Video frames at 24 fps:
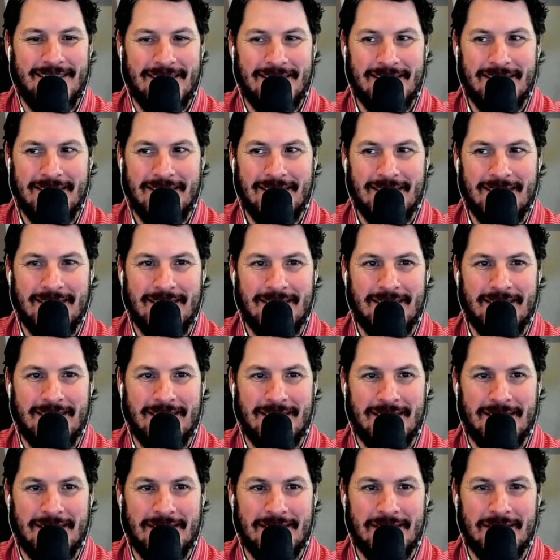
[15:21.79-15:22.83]

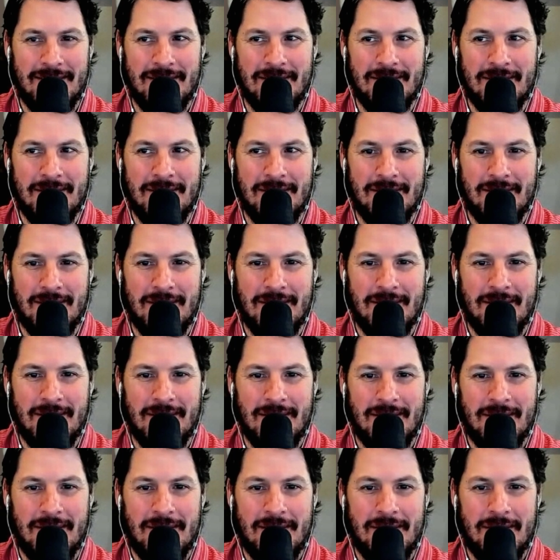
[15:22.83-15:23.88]

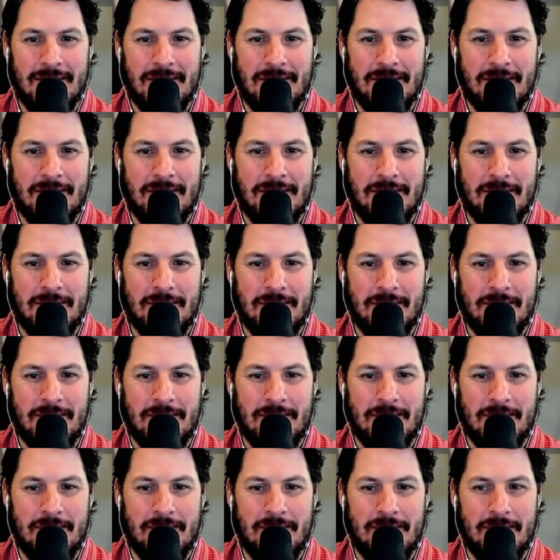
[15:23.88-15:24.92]

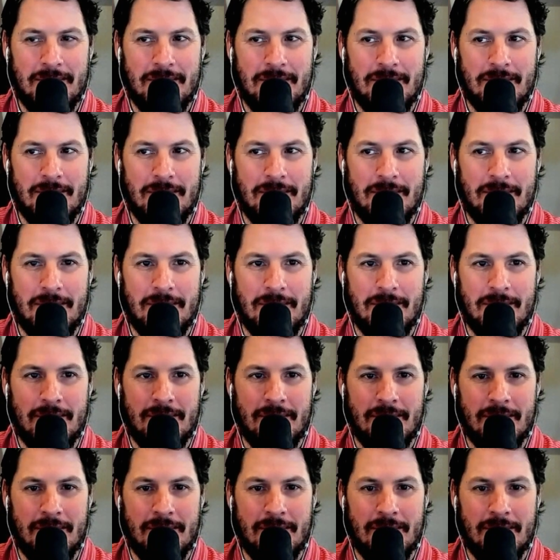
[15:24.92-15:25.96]

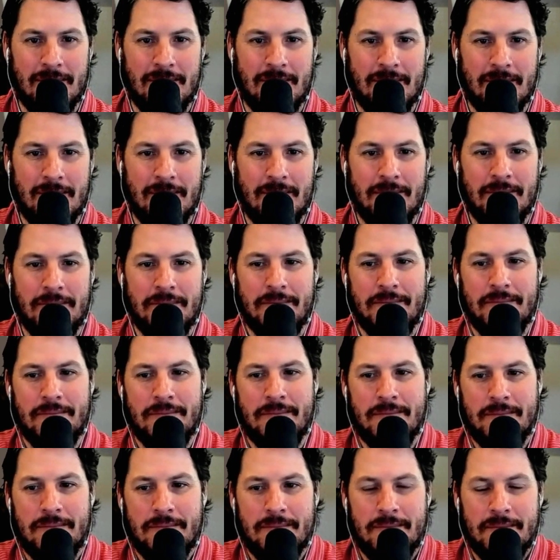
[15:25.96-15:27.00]

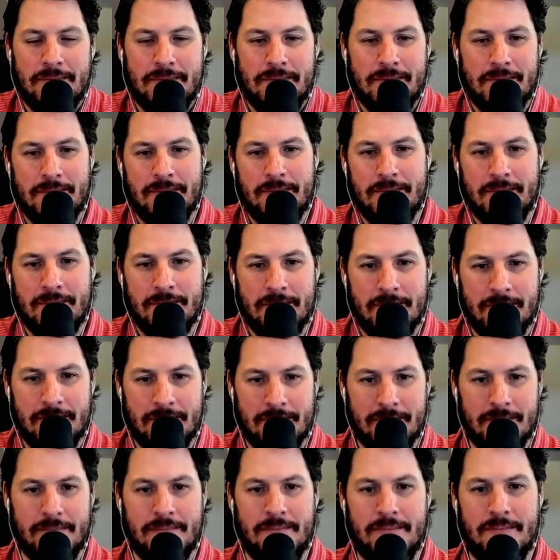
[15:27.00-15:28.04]

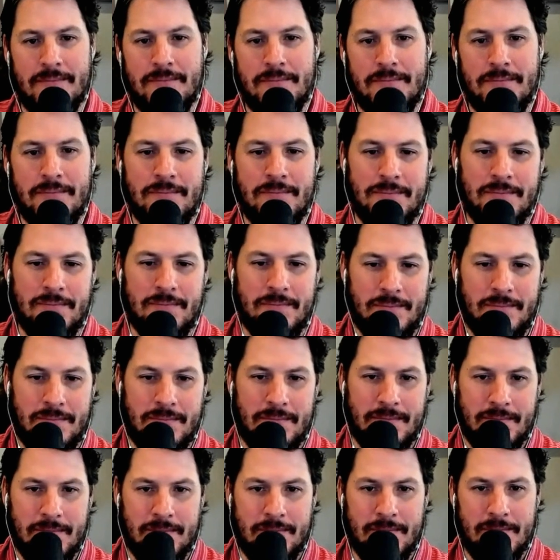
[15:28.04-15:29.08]

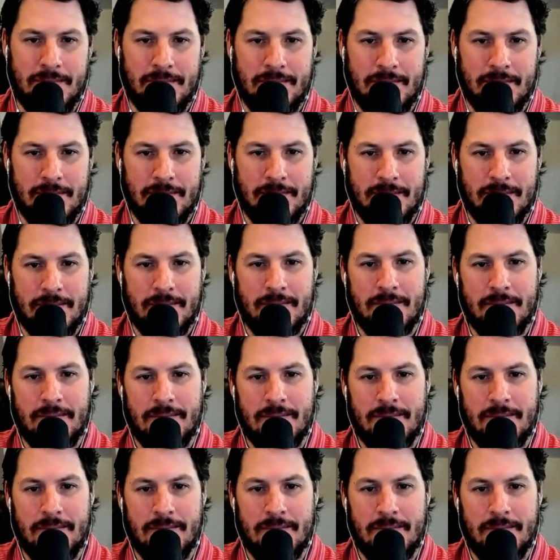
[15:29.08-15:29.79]
[no speech]